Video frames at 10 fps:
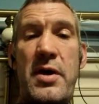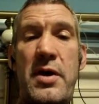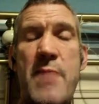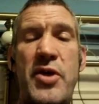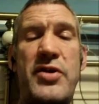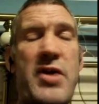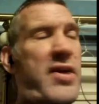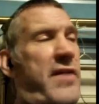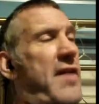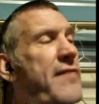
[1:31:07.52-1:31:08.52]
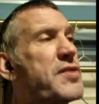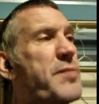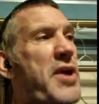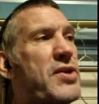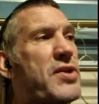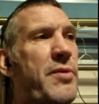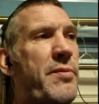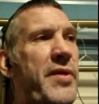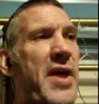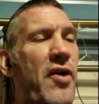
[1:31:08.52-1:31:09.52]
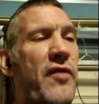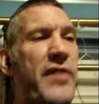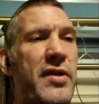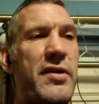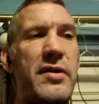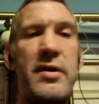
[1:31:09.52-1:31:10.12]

Yeah, but you don't even have to speak to them that often.